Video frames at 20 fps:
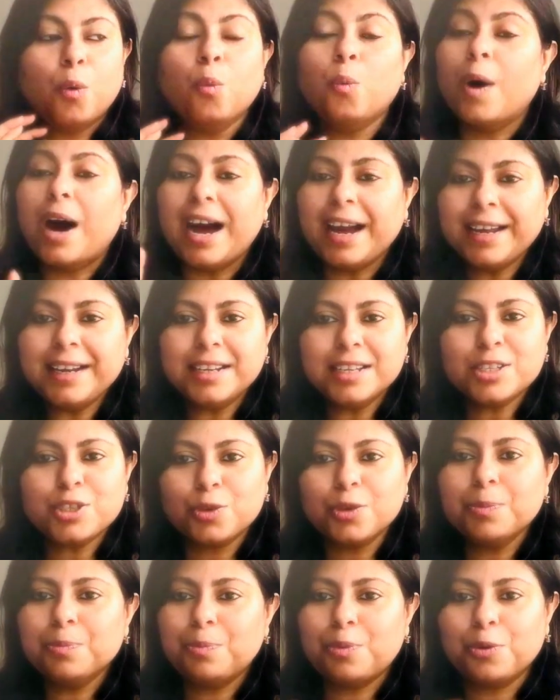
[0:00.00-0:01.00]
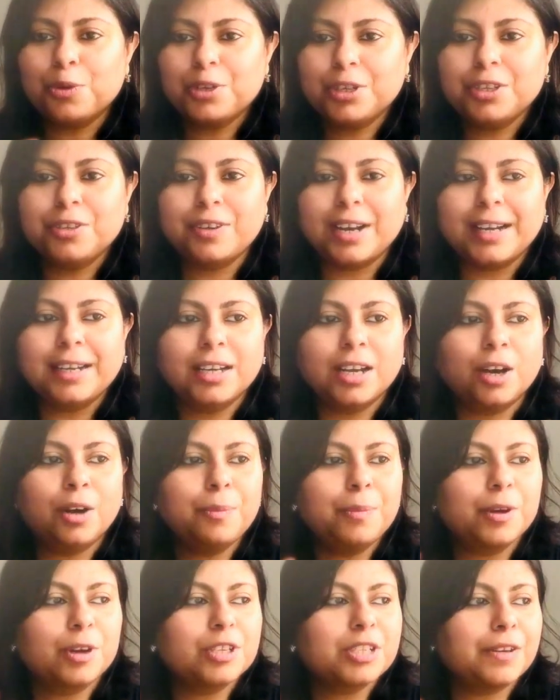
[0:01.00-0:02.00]
Why it is so important right
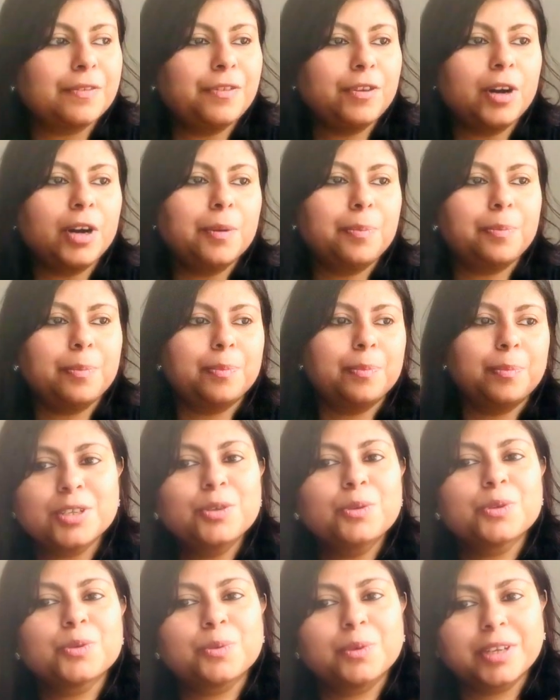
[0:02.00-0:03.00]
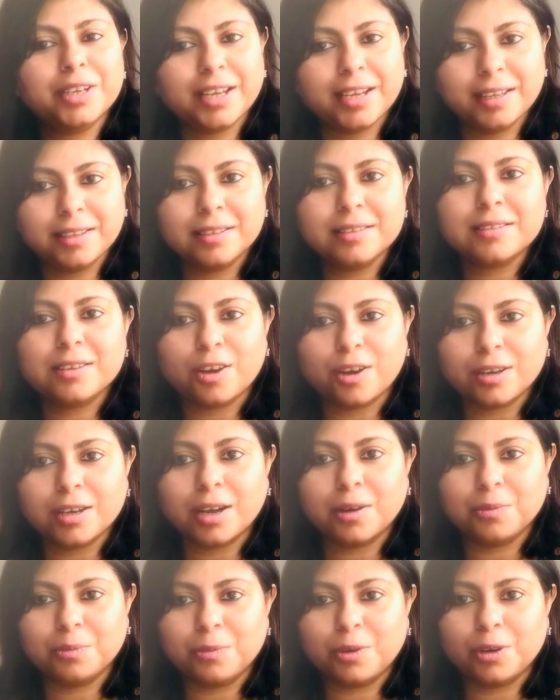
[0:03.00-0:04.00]
now? Because if you're a person who's working in this
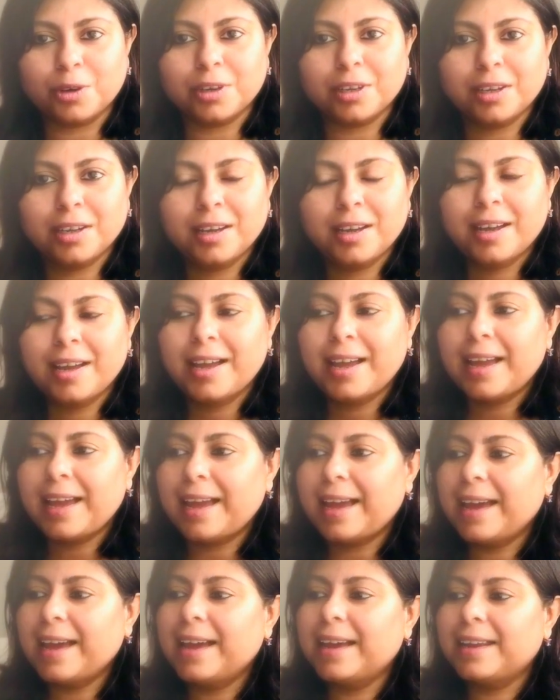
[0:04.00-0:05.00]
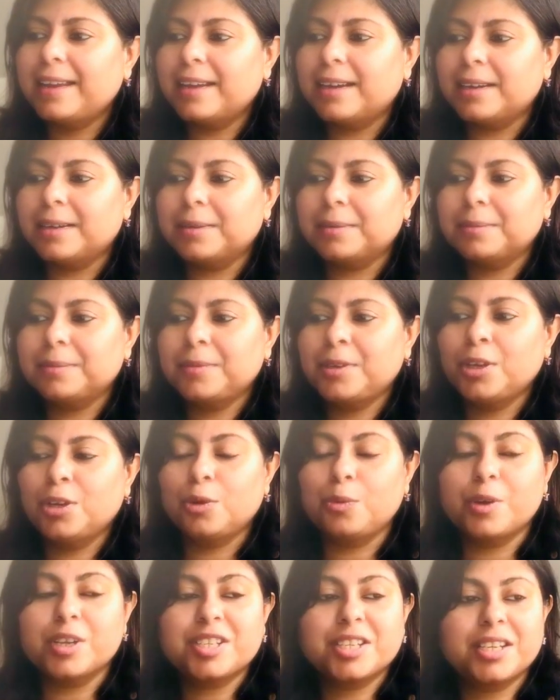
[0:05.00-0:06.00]
lockdown mode, and you
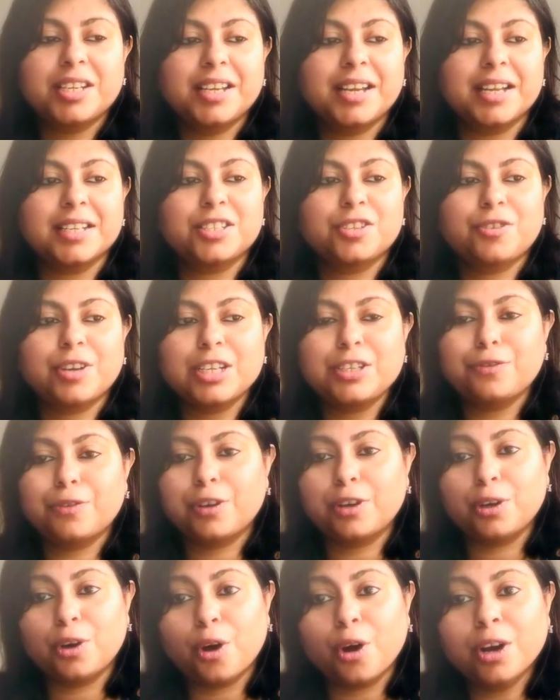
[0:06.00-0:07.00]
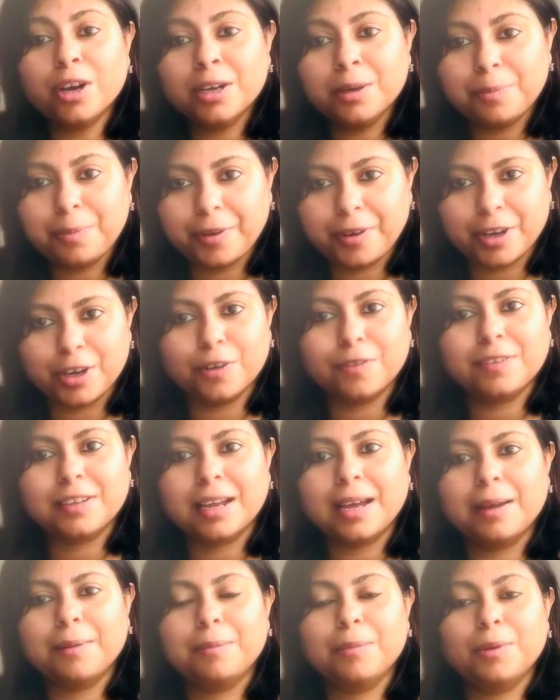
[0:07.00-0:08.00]
know, we're sitting at stretch for a longer period of
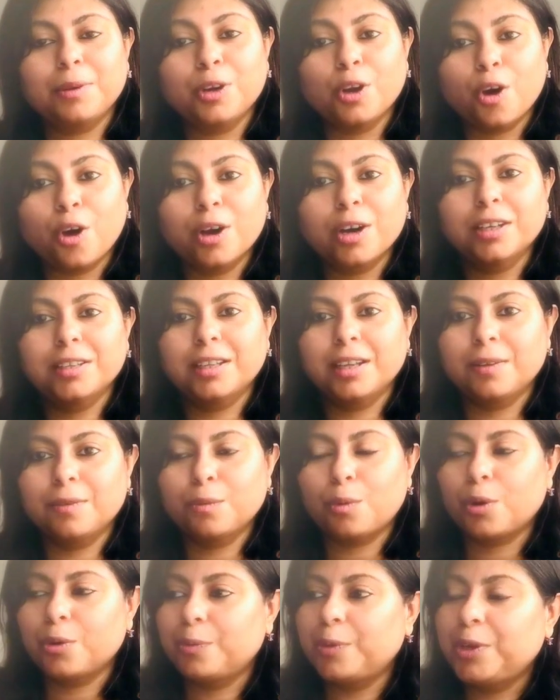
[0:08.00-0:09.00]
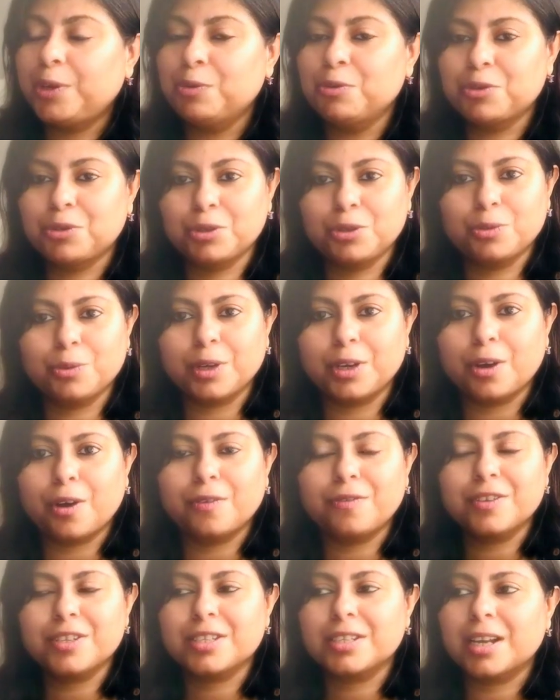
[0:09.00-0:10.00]
time, longer than what we used to do in
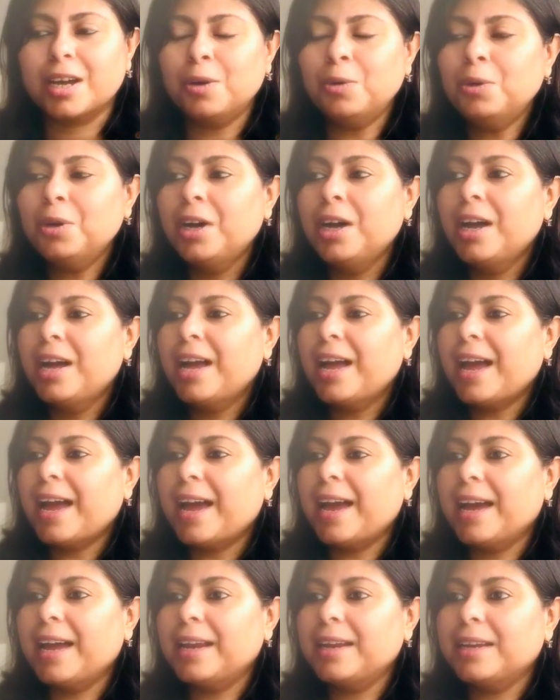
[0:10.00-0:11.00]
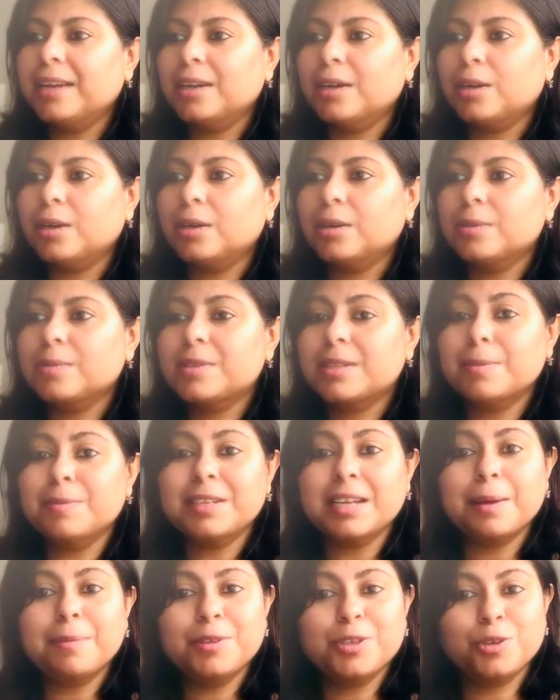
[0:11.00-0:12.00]
office now, and
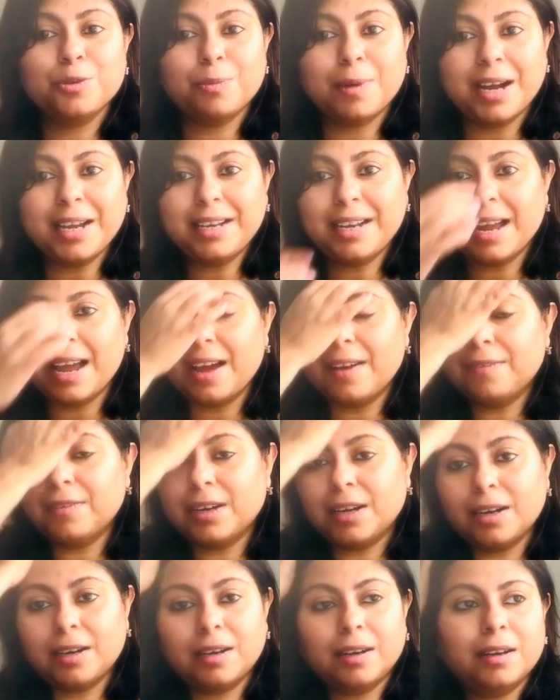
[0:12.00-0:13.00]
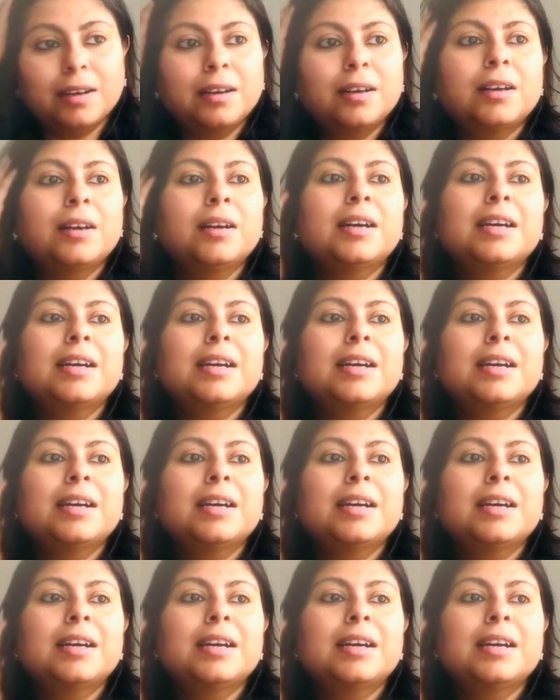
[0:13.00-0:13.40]
sometimes you might have a